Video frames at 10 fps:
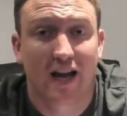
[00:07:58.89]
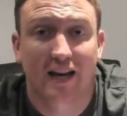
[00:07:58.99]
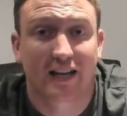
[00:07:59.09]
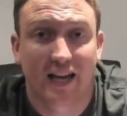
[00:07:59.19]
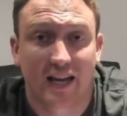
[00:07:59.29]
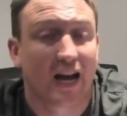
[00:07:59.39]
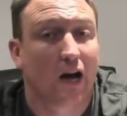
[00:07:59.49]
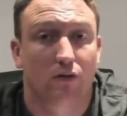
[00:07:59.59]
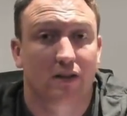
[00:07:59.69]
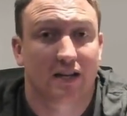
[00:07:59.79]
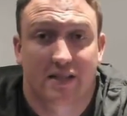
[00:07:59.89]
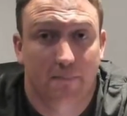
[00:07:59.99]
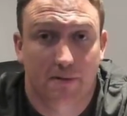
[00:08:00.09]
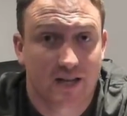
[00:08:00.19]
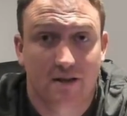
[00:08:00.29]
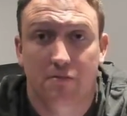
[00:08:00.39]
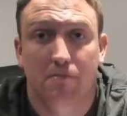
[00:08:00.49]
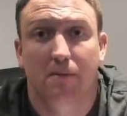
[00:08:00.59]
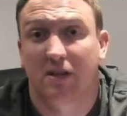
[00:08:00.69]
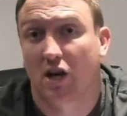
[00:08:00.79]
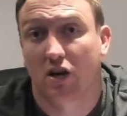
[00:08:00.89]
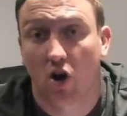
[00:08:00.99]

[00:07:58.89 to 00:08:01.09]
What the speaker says: And again, out of that 10%, maybe not